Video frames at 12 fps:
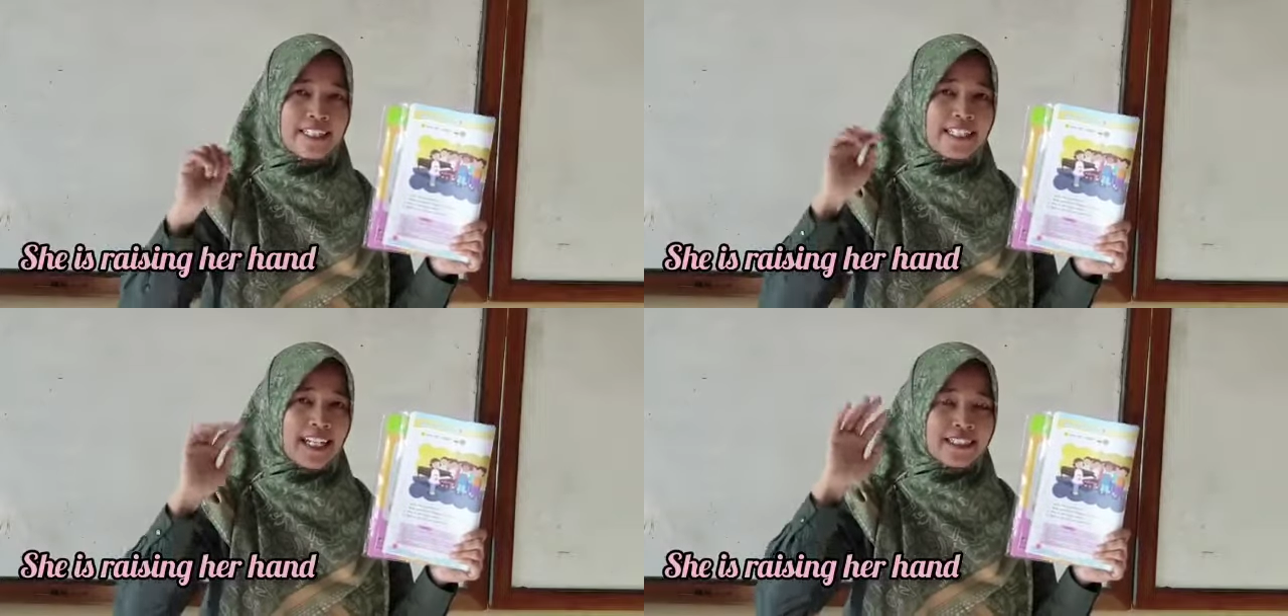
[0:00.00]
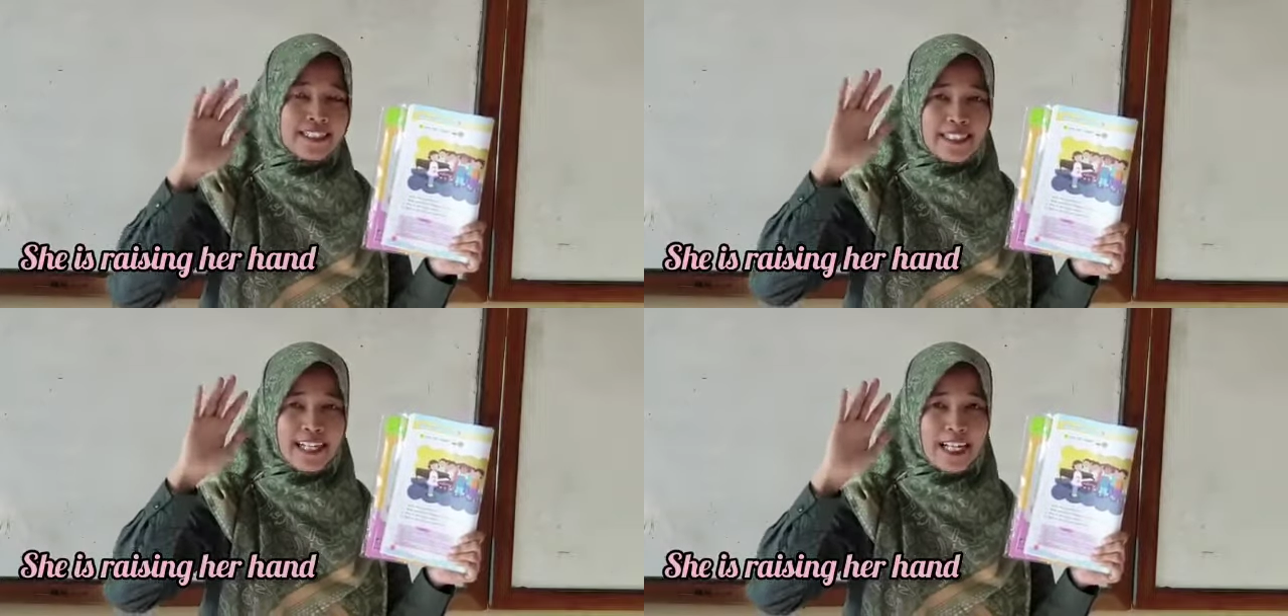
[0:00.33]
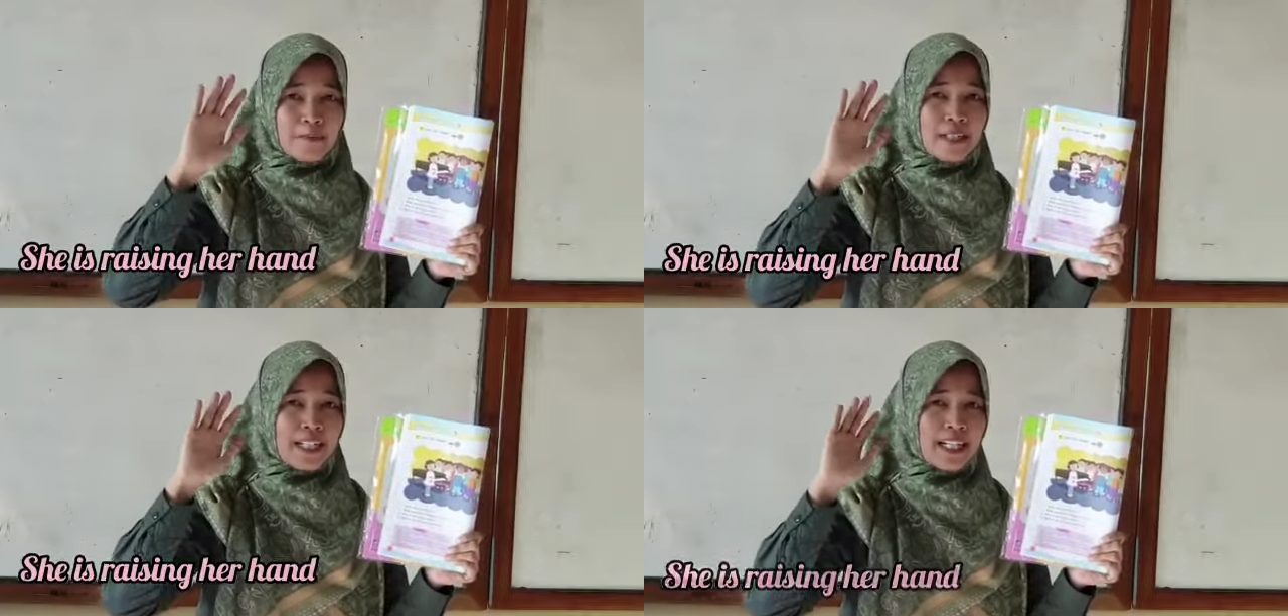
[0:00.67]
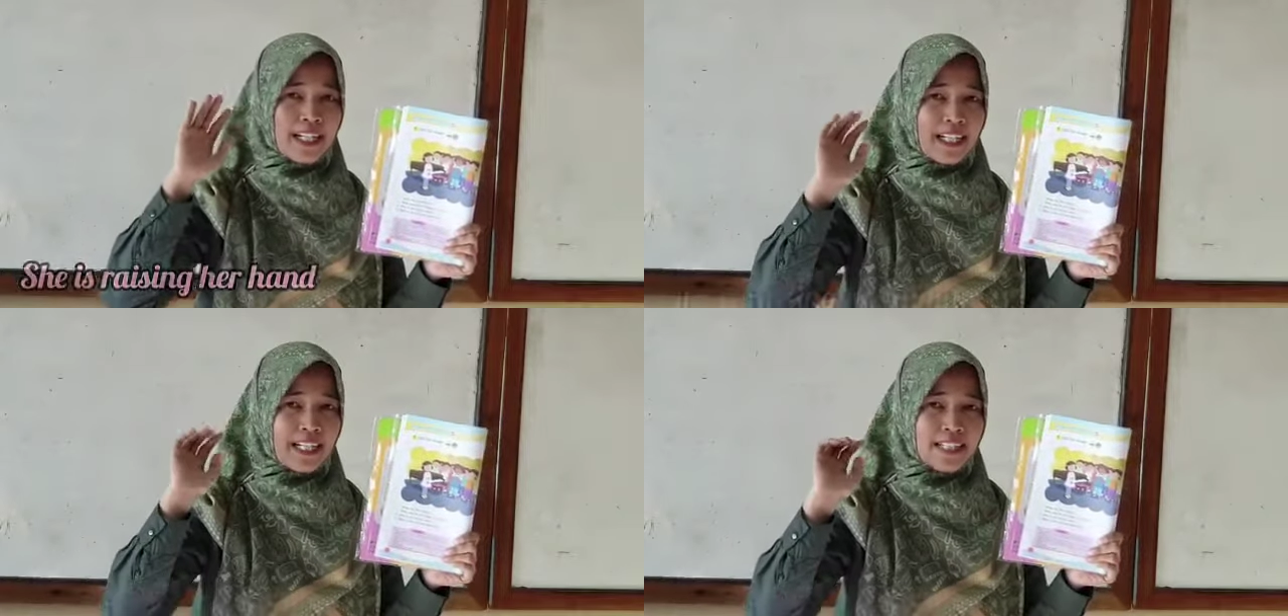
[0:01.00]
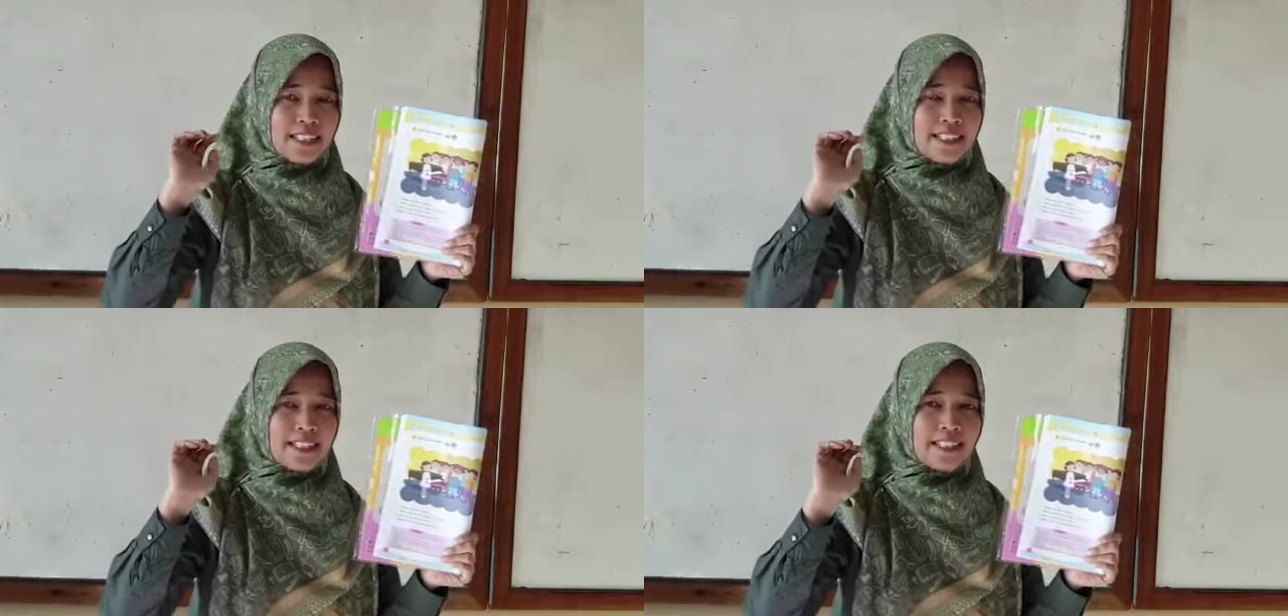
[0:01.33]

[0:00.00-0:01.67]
Dia sedang mengangkat